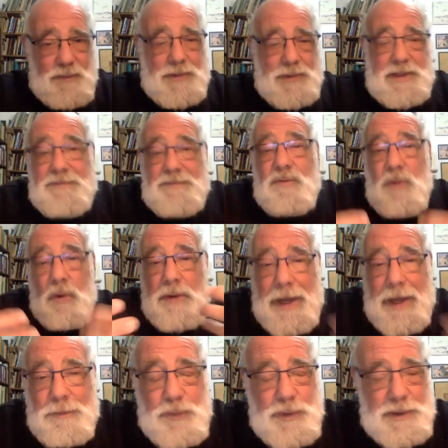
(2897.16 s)
with, they've grown
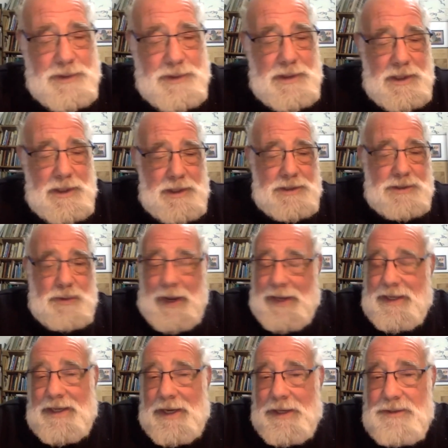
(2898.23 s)
up with. So I
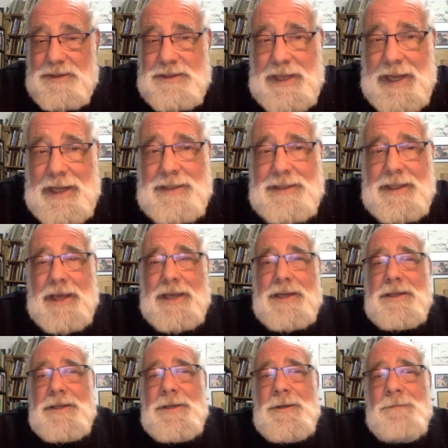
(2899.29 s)
can understand that,
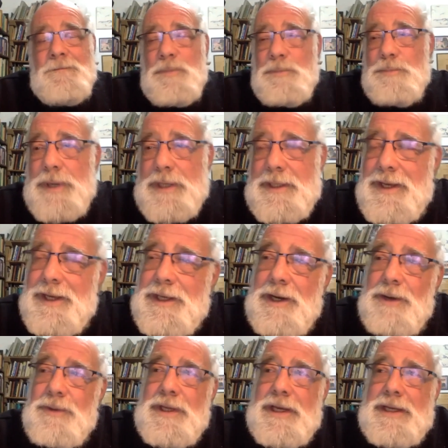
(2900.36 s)
but you
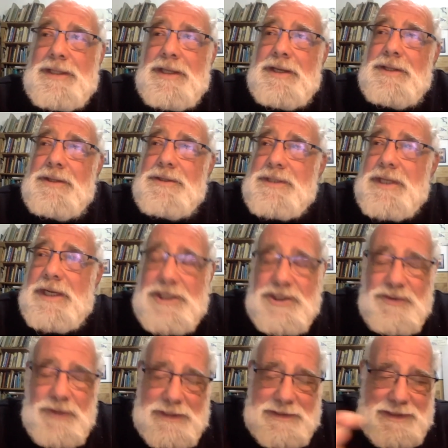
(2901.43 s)
know, there's an
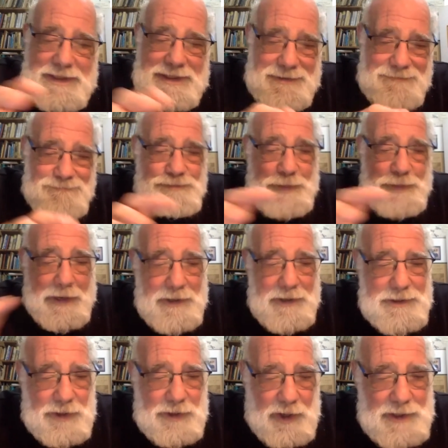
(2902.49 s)
interesting
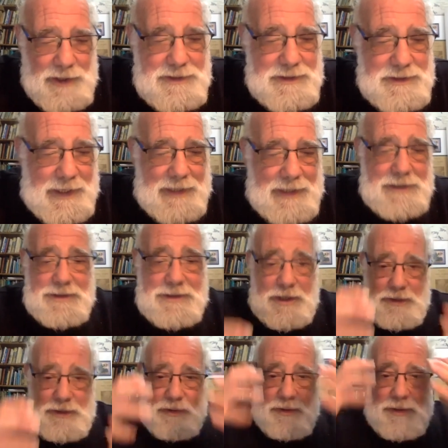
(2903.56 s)
paradox, and that is, you know,
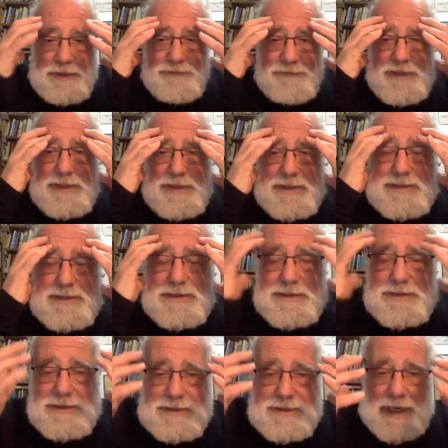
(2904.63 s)
you're living
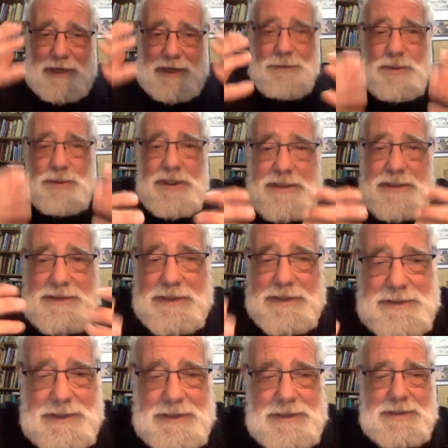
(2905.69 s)
this terrible
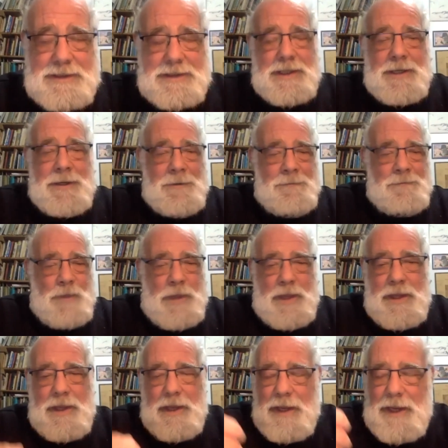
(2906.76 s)
existence.
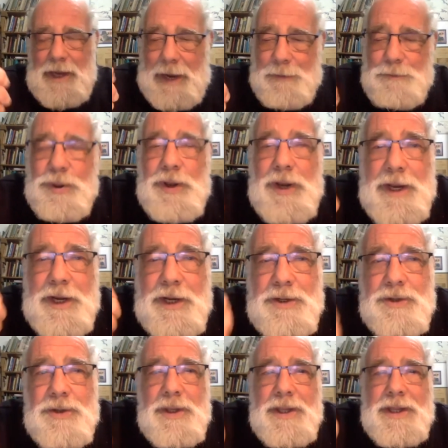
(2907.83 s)
A
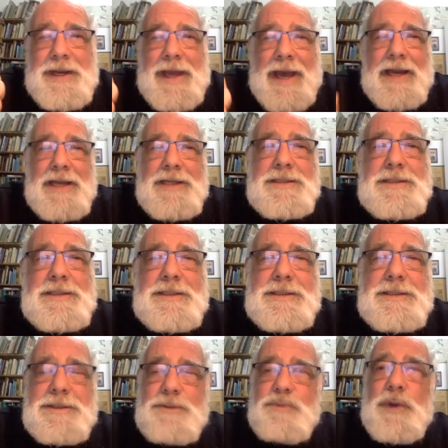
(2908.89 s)
political analysis
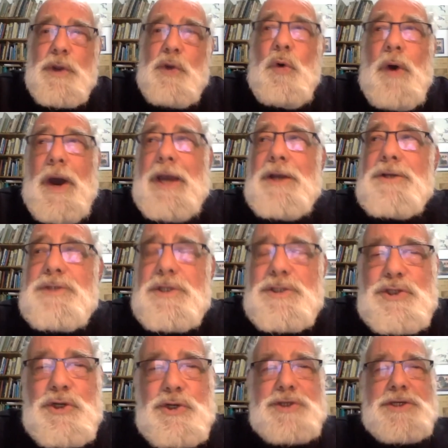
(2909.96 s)
requires a
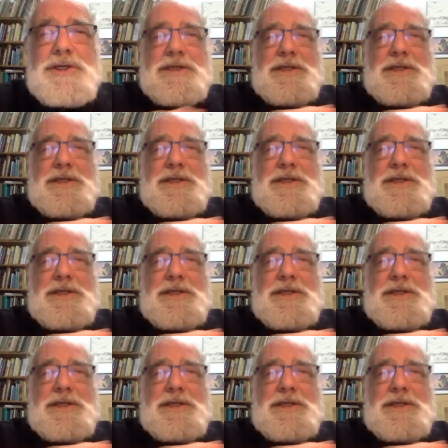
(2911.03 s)
certain